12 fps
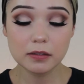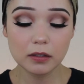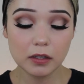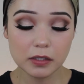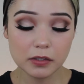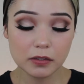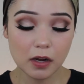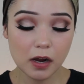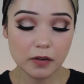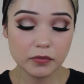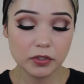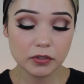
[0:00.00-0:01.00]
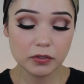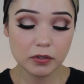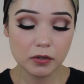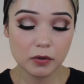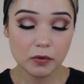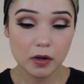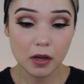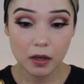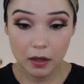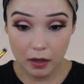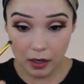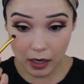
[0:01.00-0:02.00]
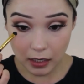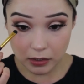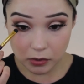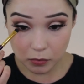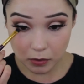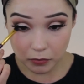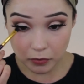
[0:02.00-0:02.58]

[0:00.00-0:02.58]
look soft, so I just want to